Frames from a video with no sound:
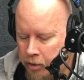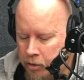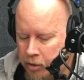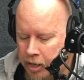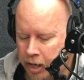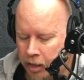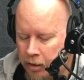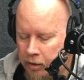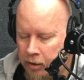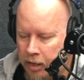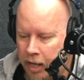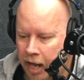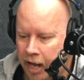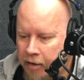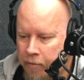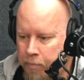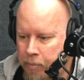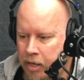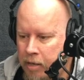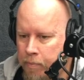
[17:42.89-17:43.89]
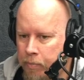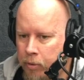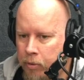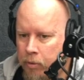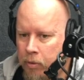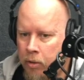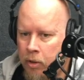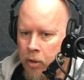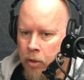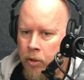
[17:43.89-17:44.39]
You get a lot of
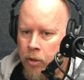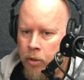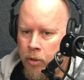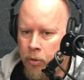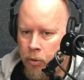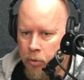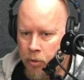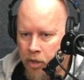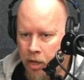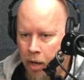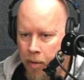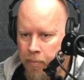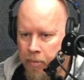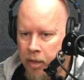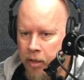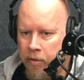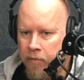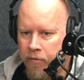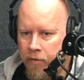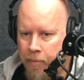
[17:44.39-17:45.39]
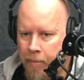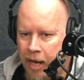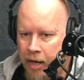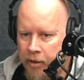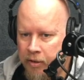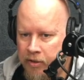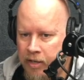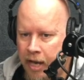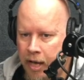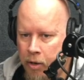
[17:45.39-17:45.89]
people who come in from
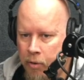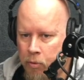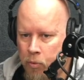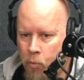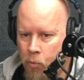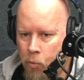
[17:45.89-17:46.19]
out of town